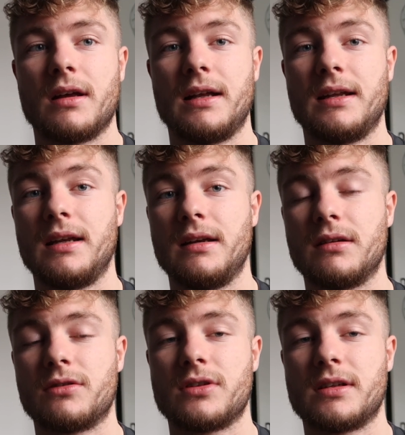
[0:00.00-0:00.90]
and
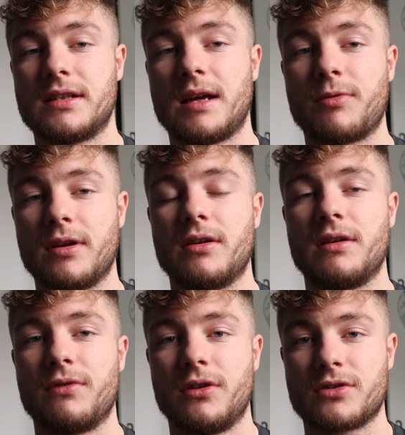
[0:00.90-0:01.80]
then there's a separate
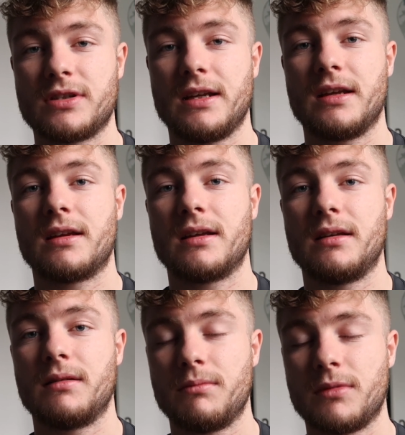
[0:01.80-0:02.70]
area for your sink
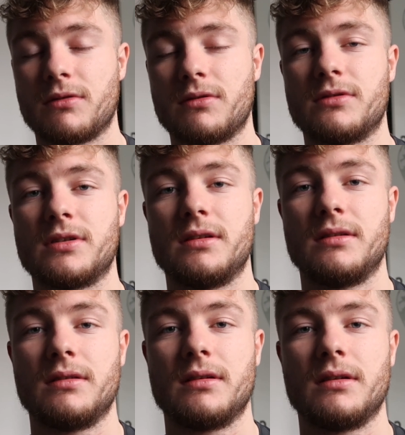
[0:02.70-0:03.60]
and mirrors, and